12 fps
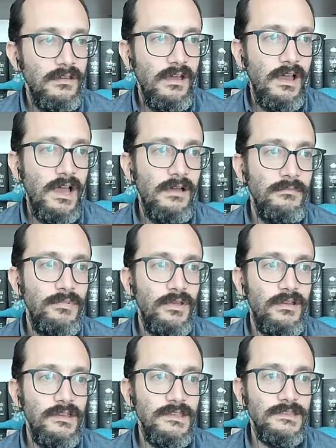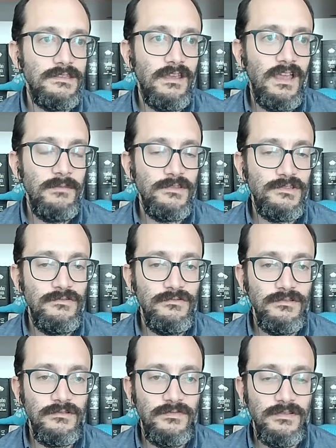uh, because I'm a
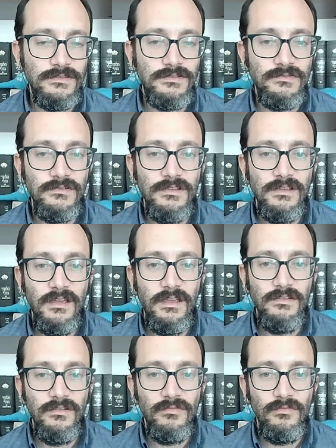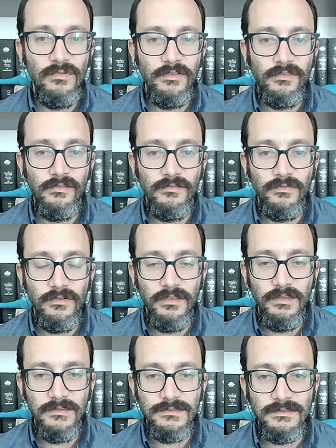student of history. I know what silver
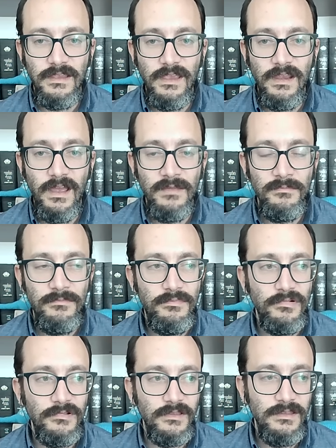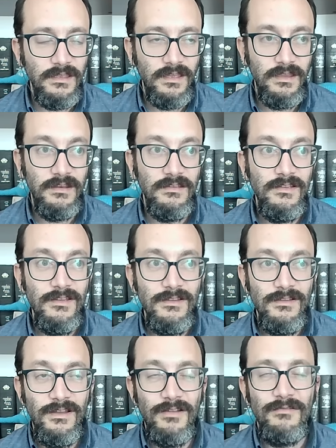is, and I believe, and
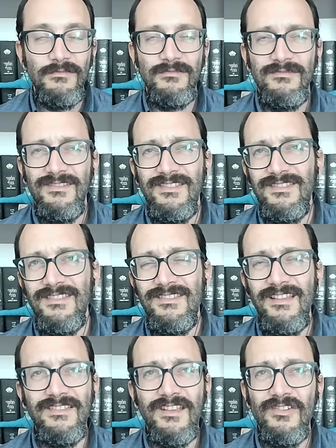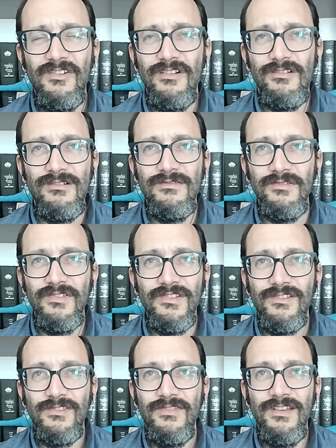I don't, it sounds like an article of
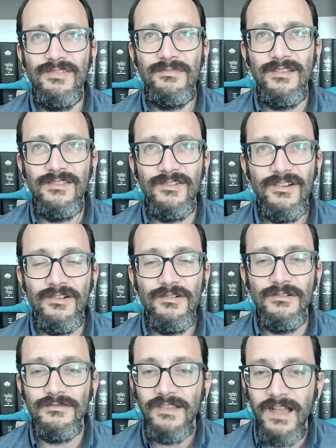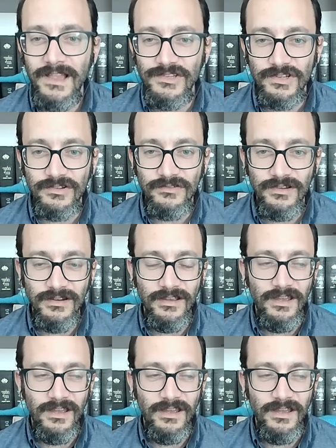religious faith, but it's an article of logic, right?